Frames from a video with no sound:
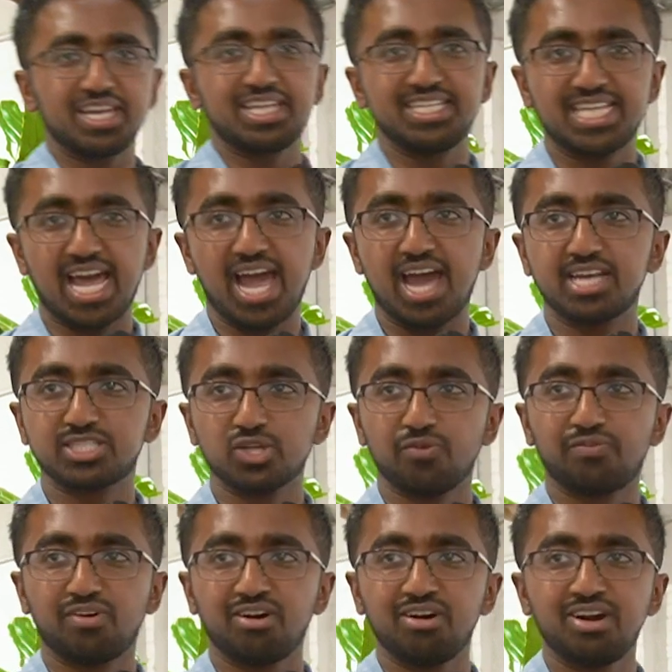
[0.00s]
that he's had so
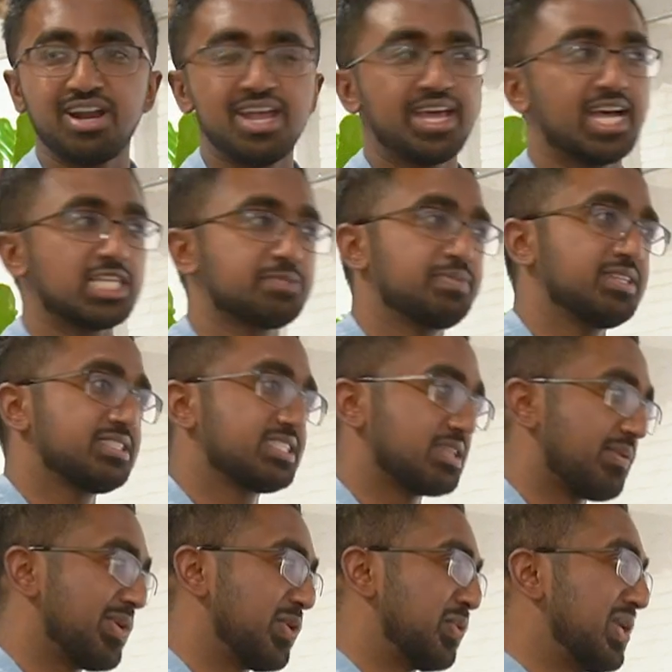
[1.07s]
far has been
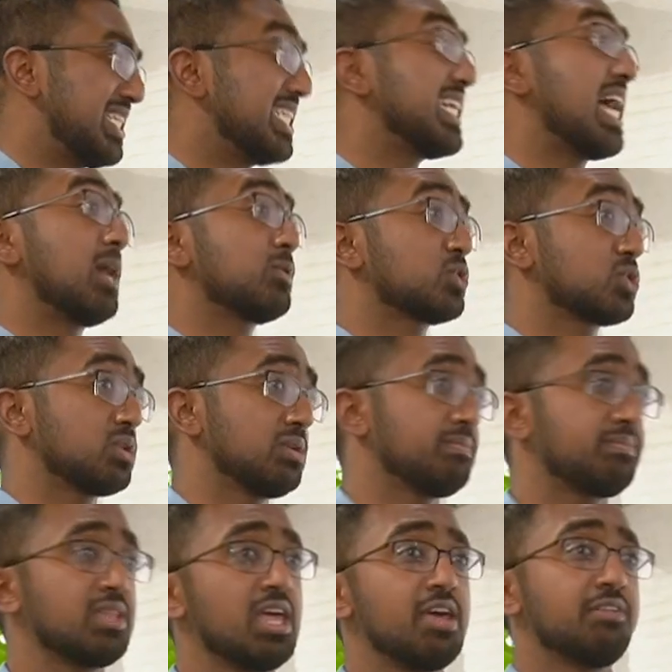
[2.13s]
someone reaching out to
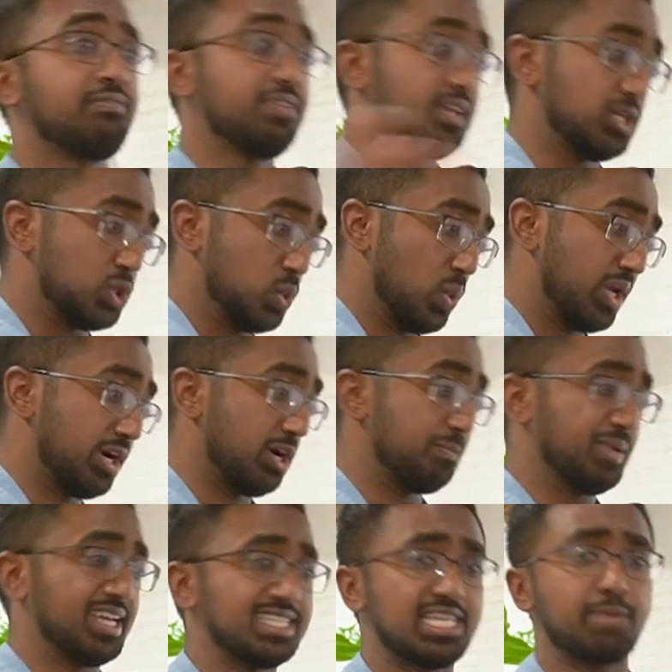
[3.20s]
him via Twitter
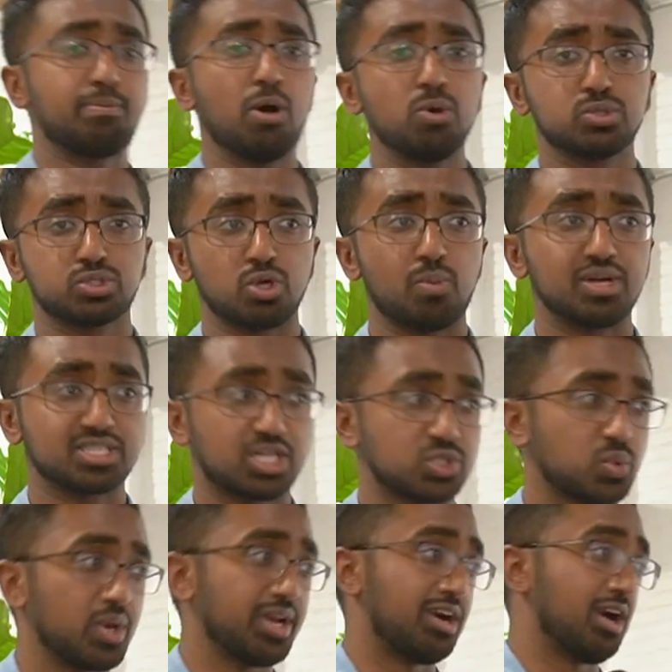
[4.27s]
because he posts so much on
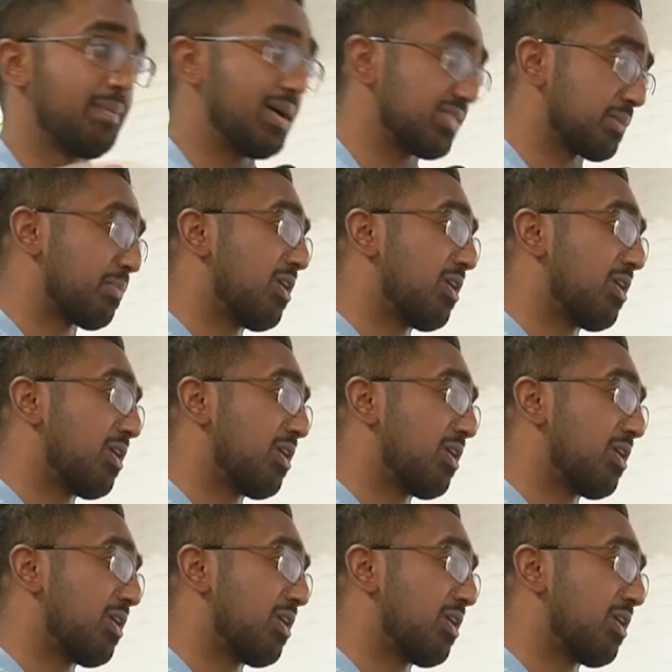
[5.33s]
Twitter about the